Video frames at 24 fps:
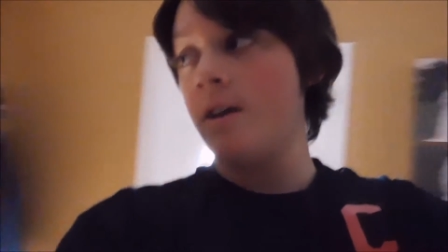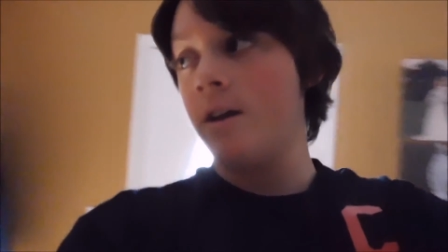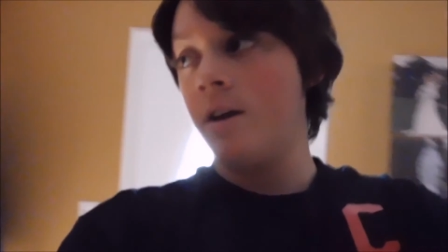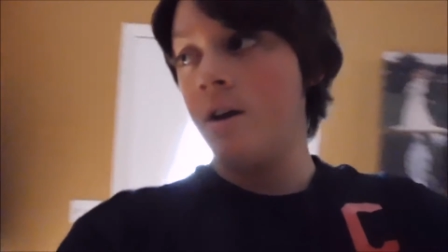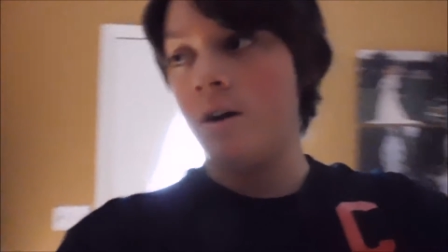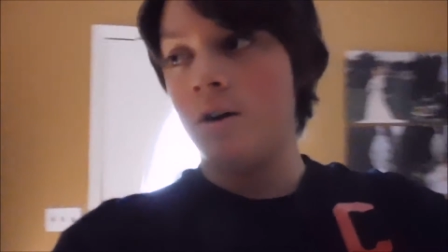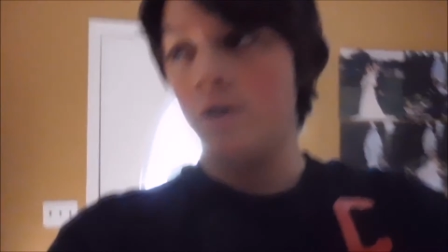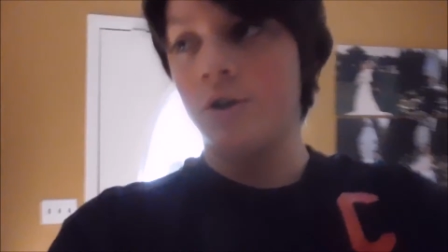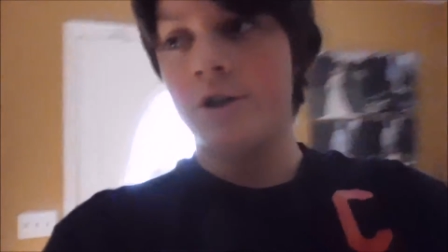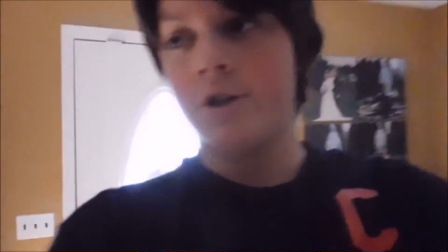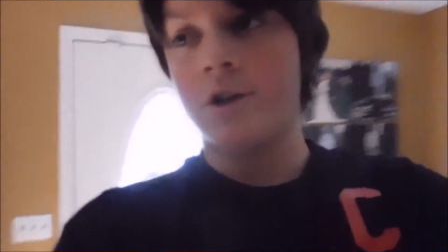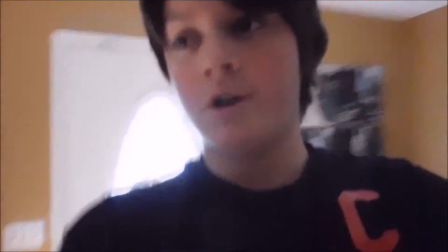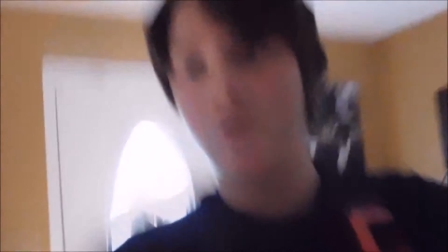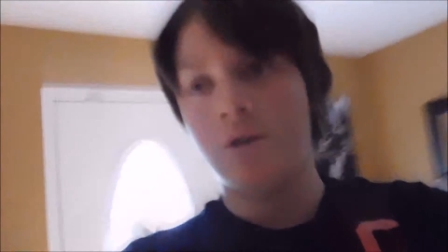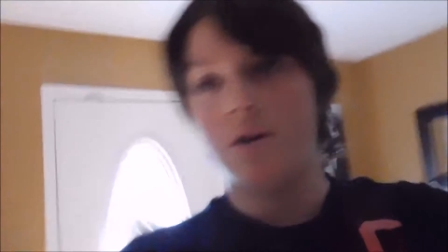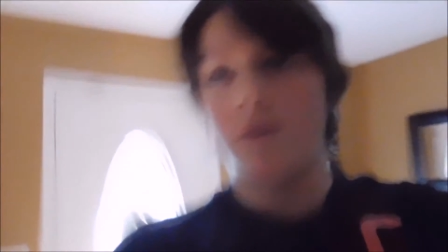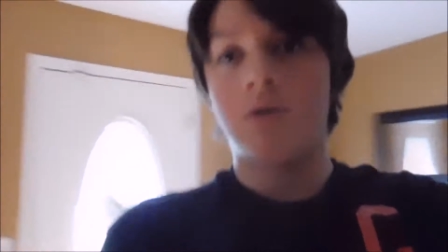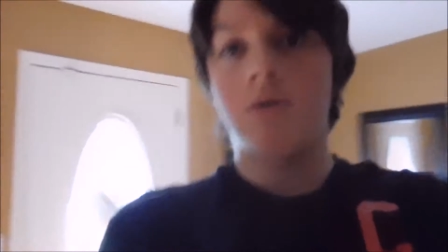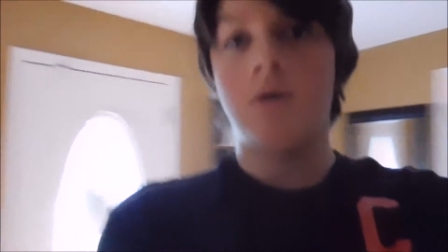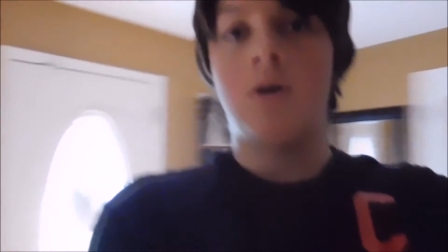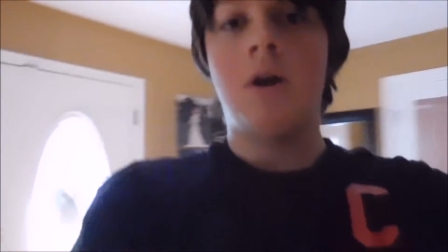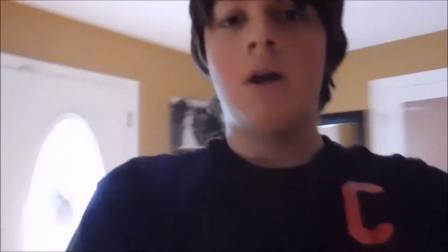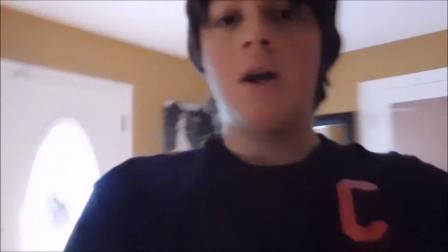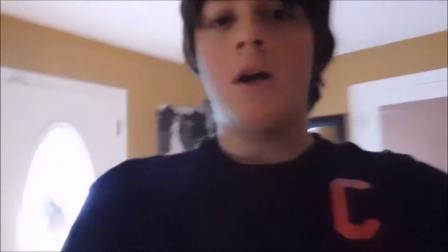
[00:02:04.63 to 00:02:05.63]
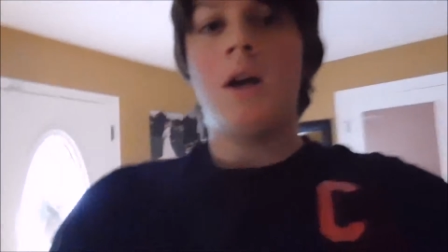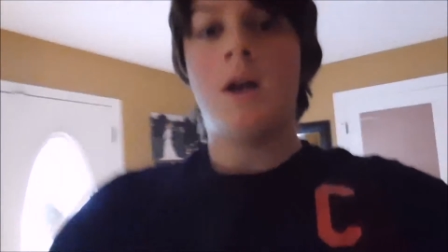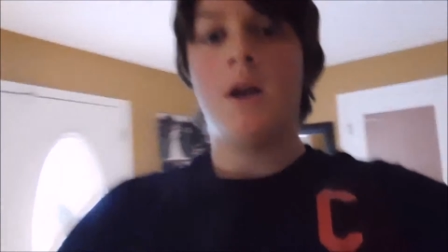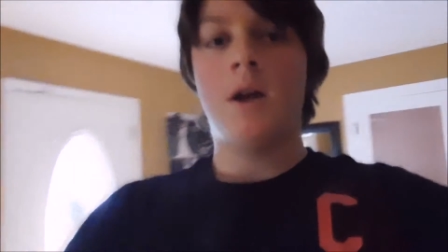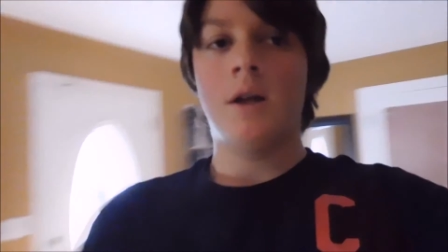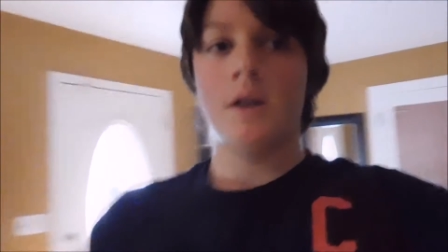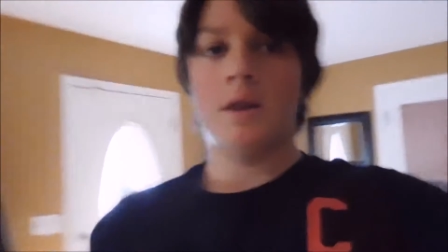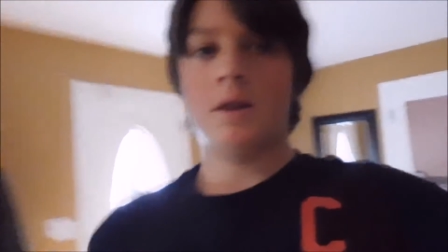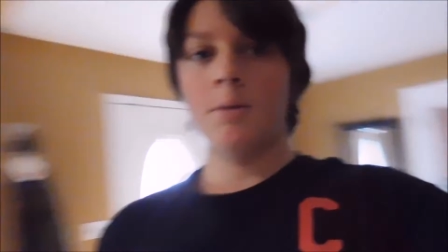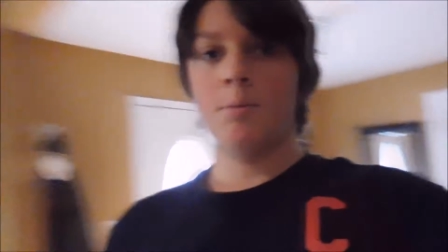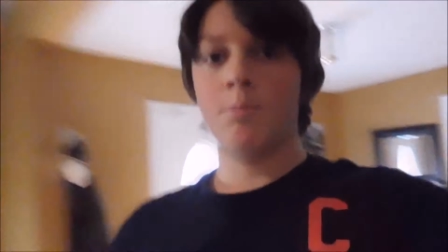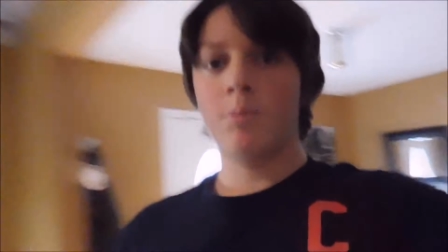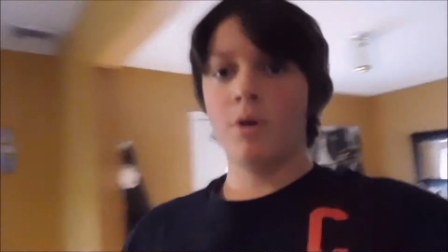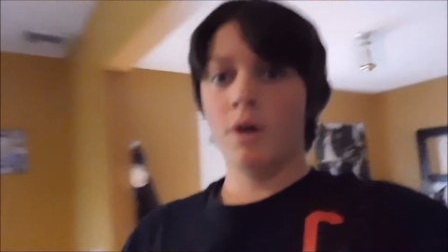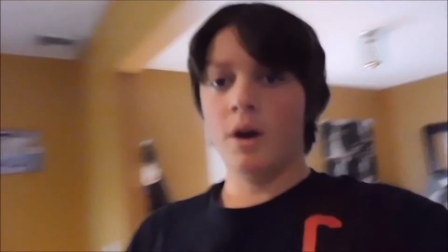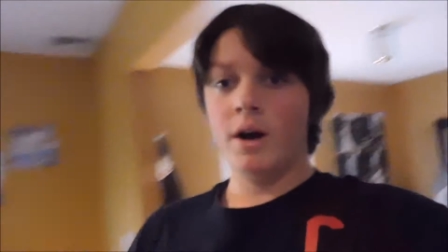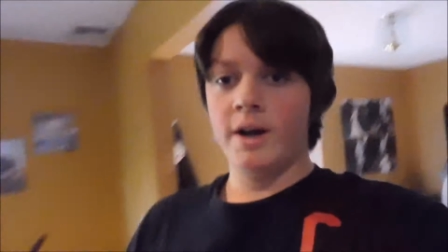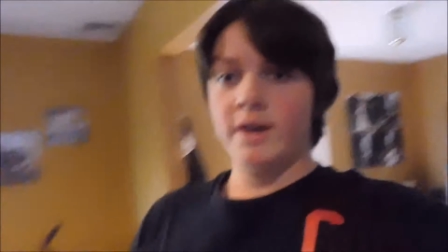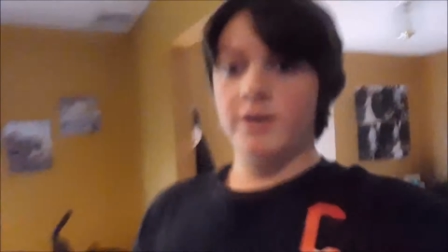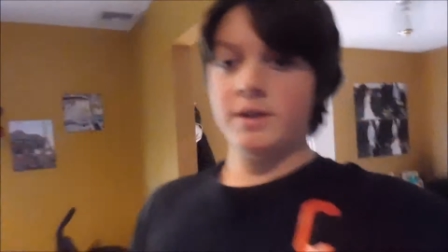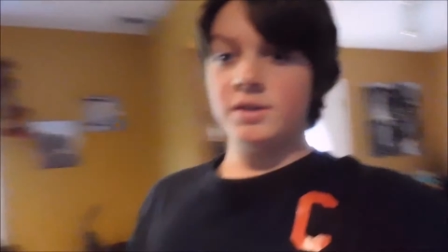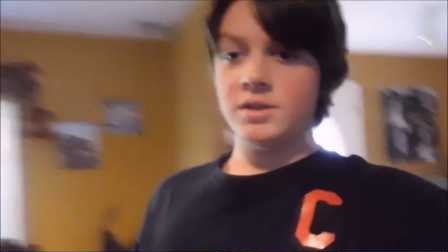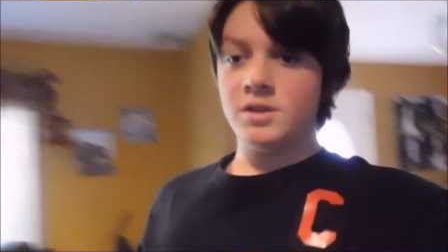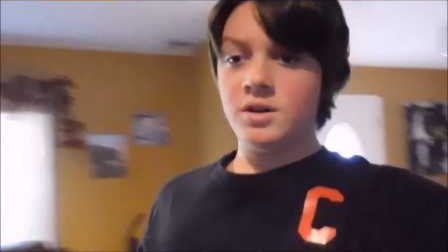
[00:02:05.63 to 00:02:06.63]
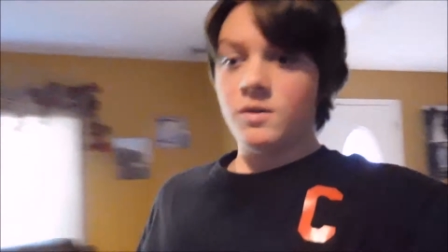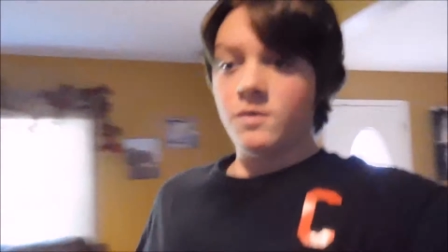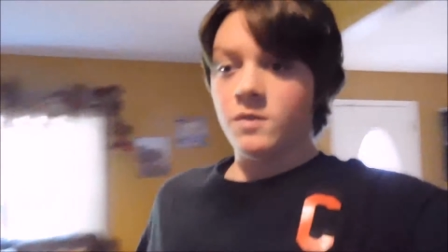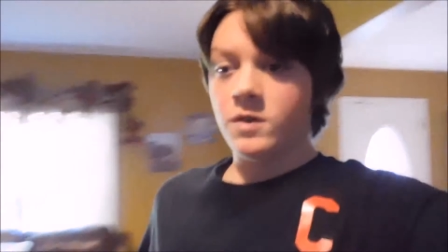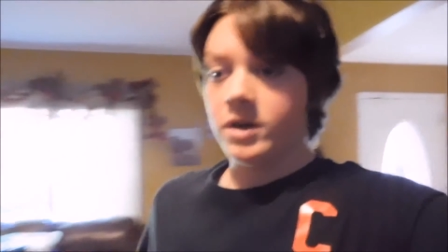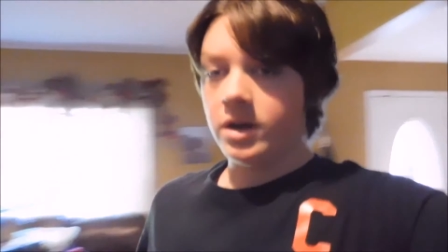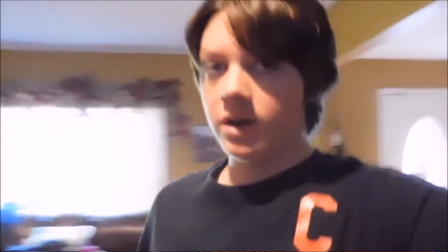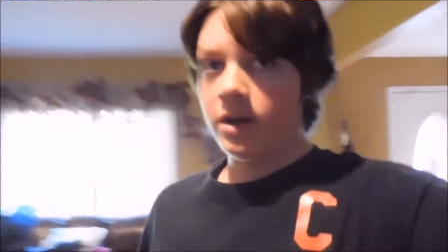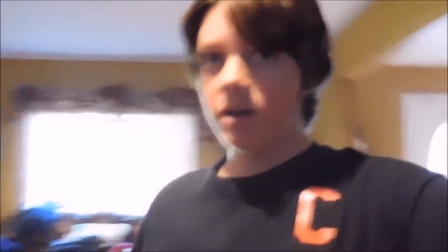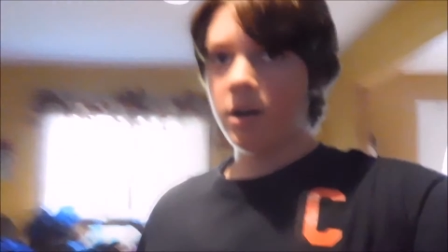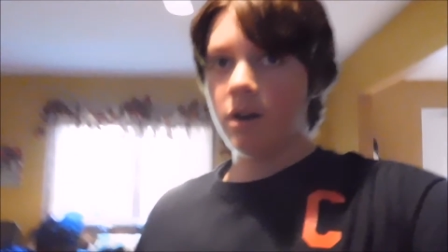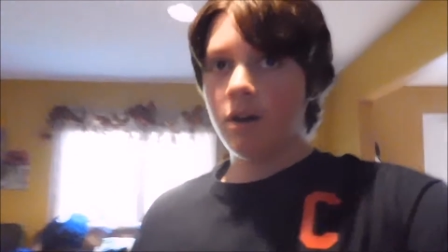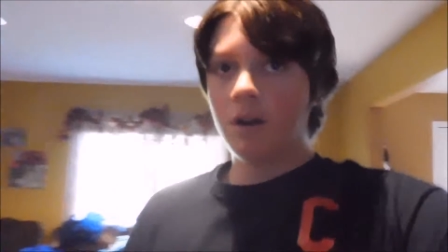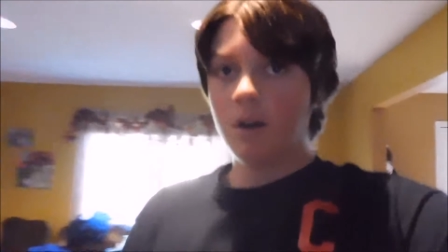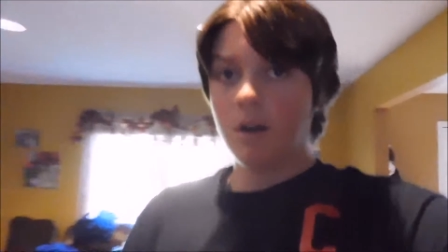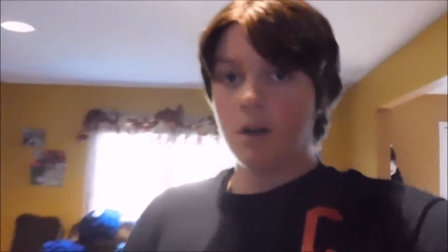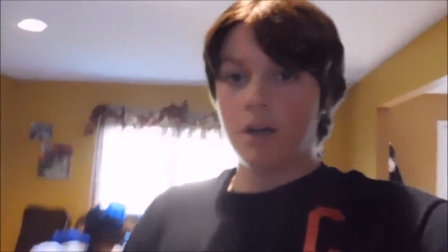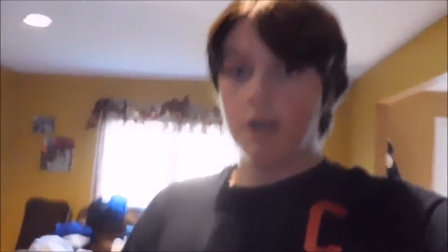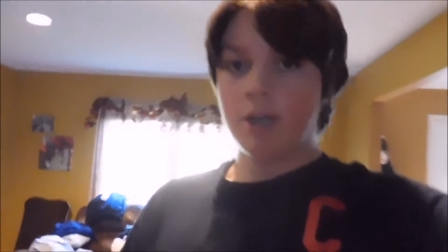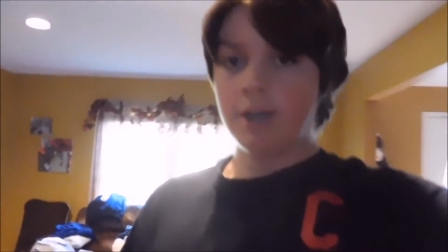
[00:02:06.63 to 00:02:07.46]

Here, I'll show you. The bride is over here.